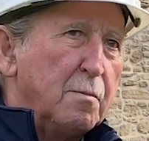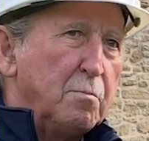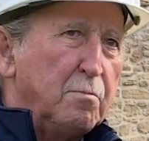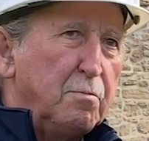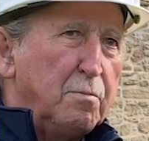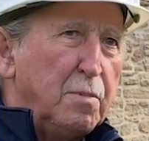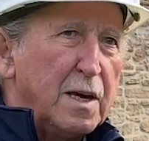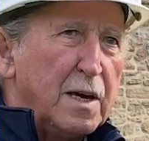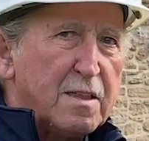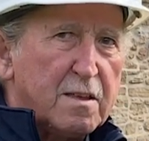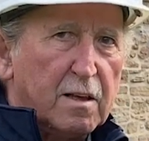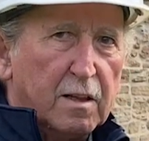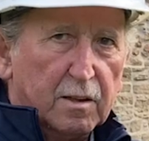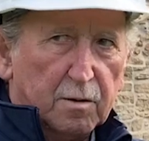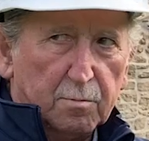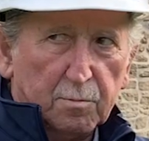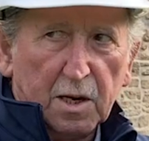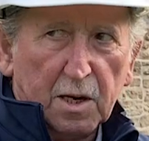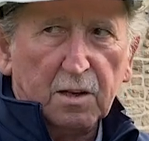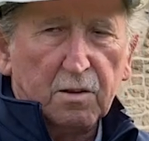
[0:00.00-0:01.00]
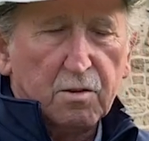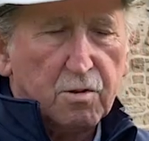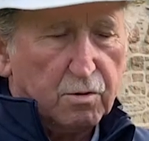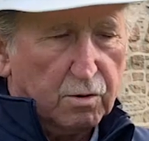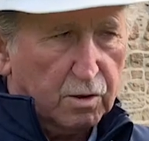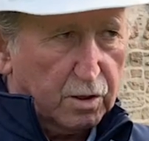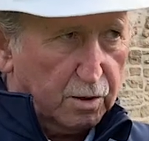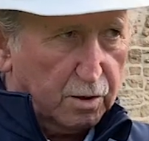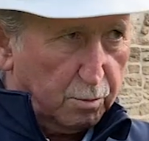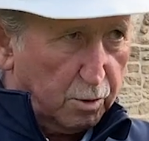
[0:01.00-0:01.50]
Basically making sure
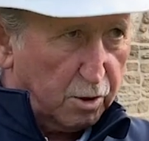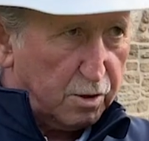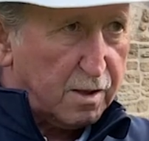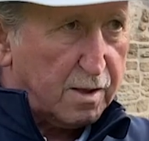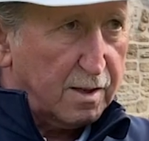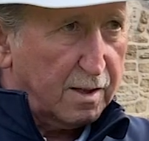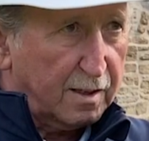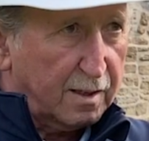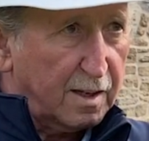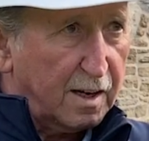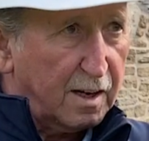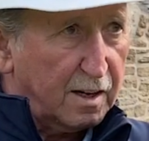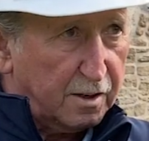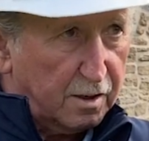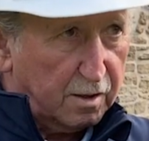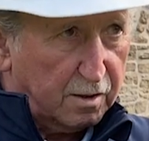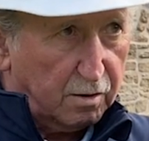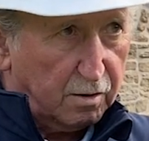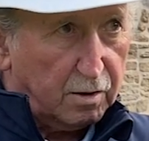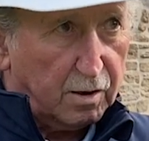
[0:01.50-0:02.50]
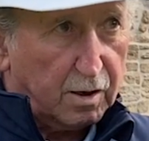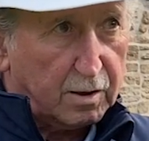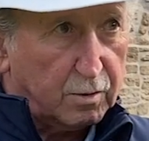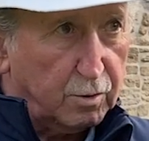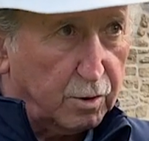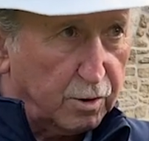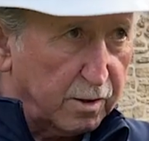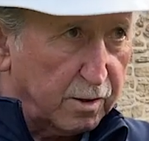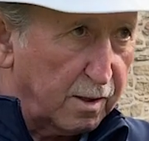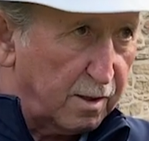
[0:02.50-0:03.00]
the work's getting carried out
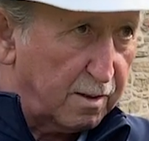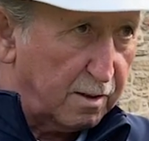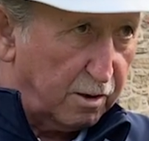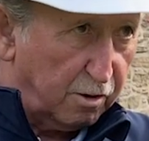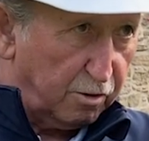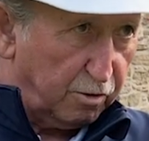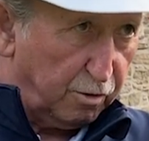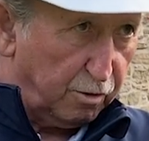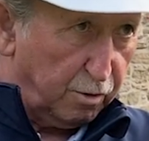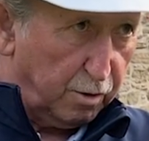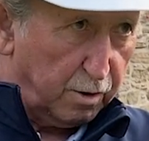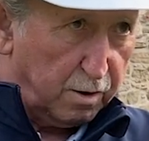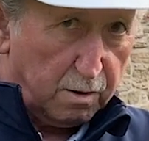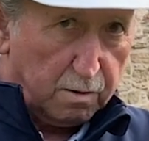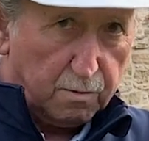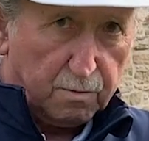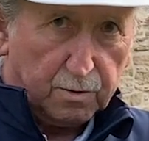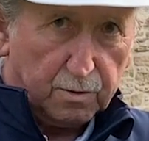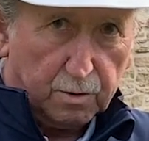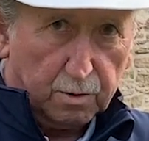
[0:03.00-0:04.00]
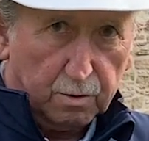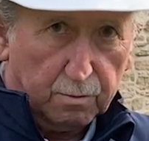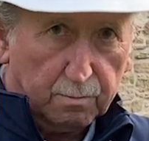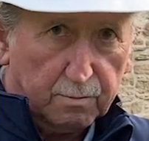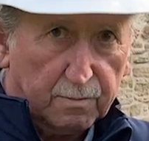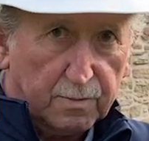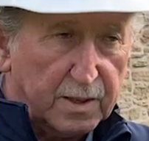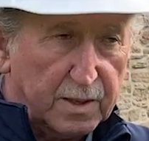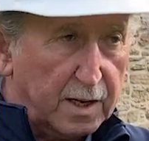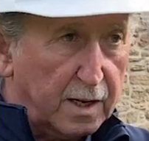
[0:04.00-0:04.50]
according to the drawings from
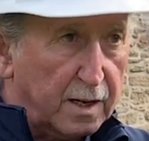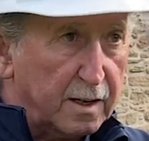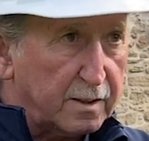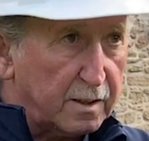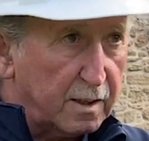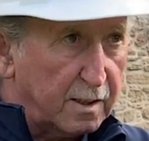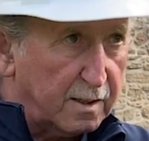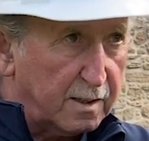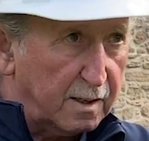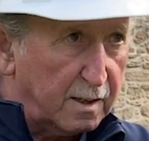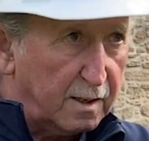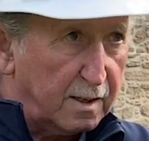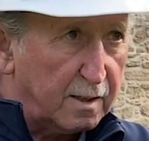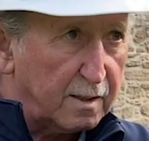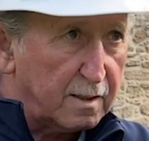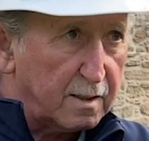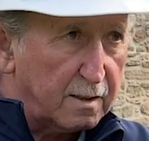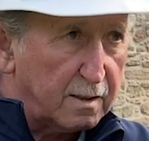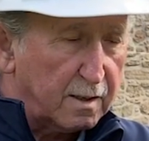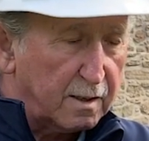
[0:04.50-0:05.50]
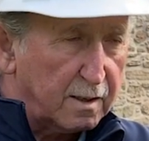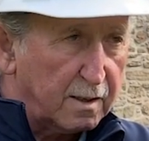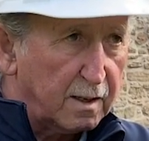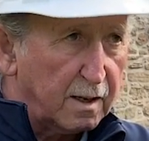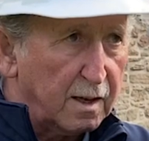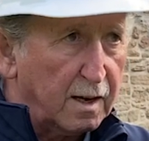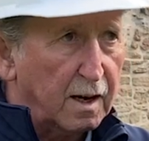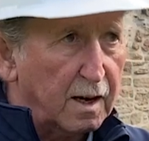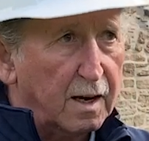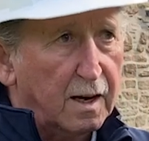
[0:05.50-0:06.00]
the architect
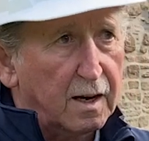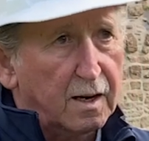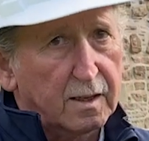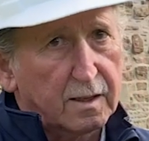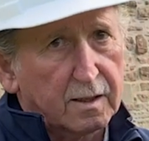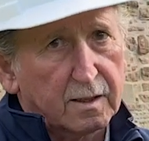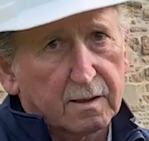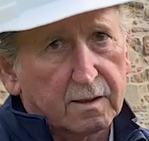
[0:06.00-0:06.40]
and